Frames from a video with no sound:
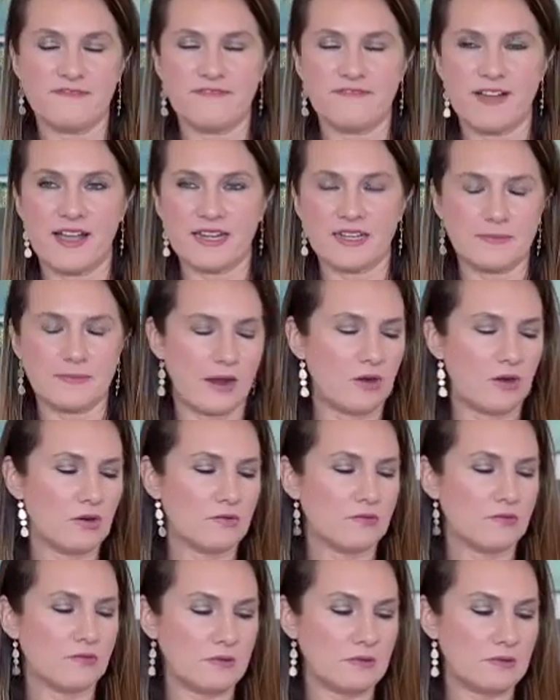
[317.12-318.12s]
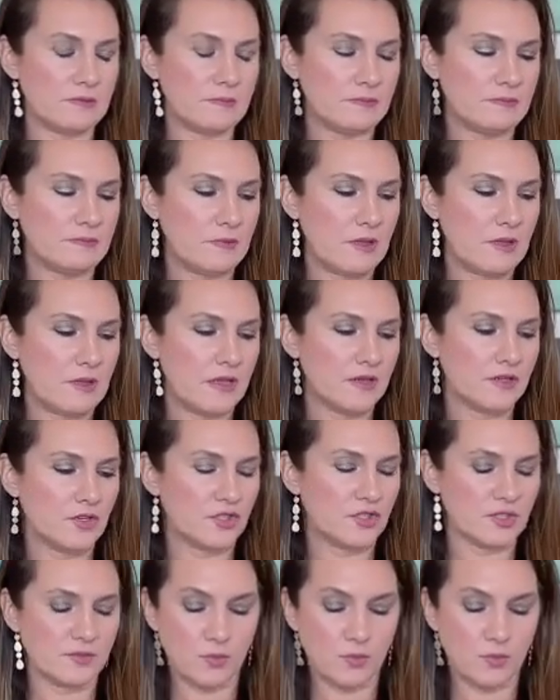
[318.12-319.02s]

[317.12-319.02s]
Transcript: find powerful to